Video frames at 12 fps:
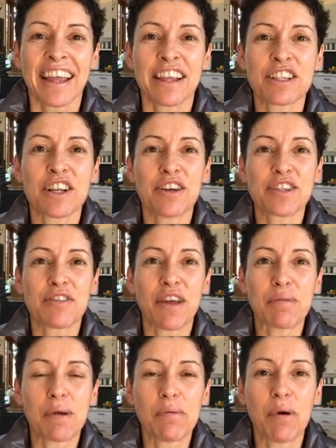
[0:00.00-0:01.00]
There's lots of
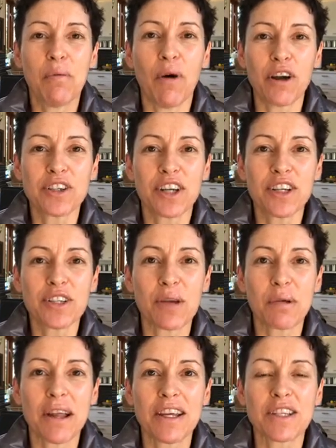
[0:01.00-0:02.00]
other people watching, so
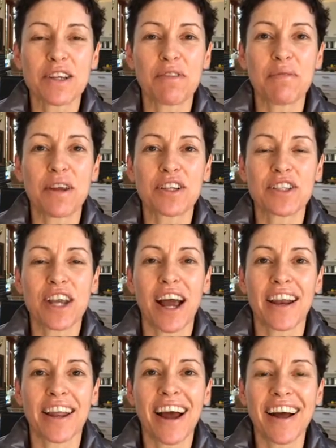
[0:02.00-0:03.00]
please give me a
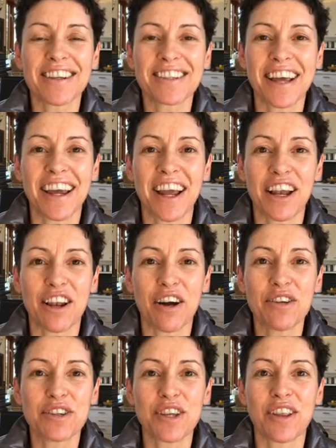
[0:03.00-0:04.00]
shout out, say
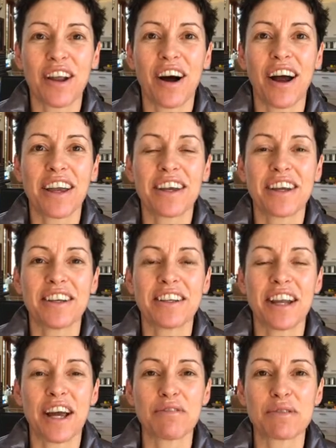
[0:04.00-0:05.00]
hello so that I
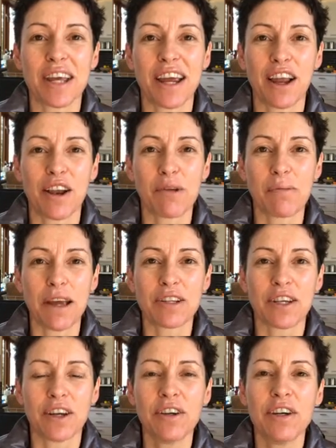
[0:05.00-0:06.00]
can say hello back
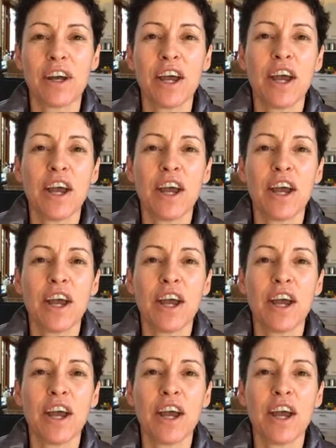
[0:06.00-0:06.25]
to you.